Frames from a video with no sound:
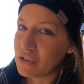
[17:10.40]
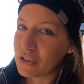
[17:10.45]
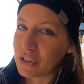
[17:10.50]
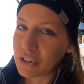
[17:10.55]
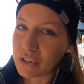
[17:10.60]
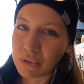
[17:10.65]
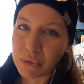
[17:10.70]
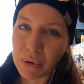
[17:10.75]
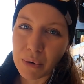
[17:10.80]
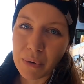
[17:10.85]
can
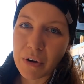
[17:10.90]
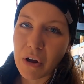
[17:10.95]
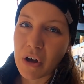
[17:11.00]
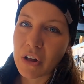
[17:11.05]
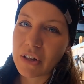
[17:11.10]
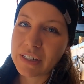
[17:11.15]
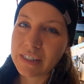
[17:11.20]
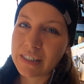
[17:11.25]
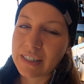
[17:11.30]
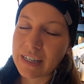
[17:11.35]
just throw it
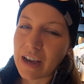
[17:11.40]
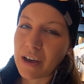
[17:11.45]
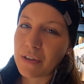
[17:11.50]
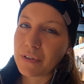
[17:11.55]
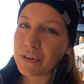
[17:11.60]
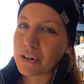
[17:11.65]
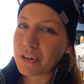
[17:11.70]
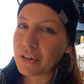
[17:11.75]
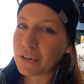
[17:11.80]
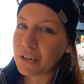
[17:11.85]
all in
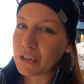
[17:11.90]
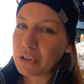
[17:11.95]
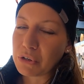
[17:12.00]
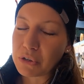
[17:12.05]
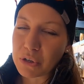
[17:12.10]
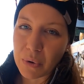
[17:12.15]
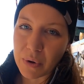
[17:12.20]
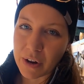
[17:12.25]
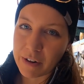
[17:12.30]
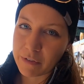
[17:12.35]
together. You
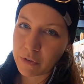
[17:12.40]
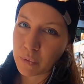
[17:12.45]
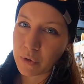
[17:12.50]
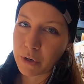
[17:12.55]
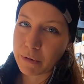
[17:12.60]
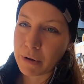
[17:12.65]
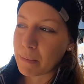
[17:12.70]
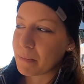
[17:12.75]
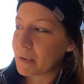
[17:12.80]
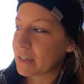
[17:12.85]
don't have to
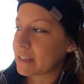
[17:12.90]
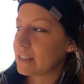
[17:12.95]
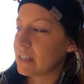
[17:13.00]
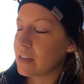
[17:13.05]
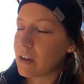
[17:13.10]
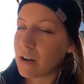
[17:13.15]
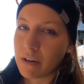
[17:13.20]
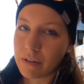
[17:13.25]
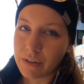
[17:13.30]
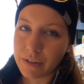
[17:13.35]
worry about
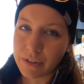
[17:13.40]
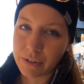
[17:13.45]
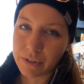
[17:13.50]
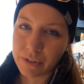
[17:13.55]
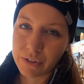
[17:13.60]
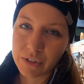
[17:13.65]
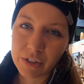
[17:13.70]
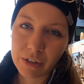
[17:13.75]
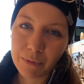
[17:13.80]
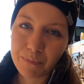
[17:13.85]
mixing
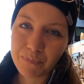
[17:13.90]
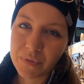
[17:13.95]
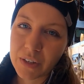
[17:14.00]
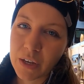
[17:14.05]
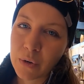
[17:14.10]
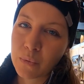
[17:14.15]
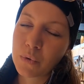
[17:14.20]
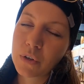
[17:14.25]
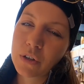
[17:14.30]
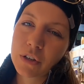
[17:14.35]
colors.
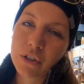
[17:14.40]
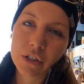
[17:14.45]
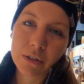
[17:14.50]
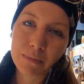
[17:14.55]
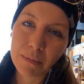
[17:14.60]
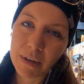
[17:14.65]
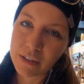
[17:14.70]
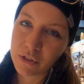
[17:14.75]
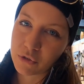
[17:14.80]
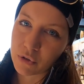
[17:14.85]
It really
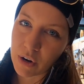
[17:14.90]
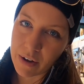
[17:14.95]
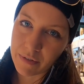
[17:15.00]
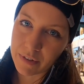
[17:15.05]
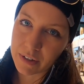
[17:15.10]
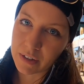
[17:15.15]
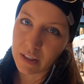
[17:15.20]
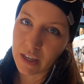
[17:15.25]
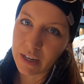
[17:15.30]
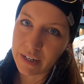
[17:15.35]
just makes
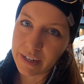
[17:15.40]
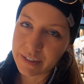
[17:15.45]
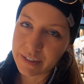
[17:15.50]
traveling a lot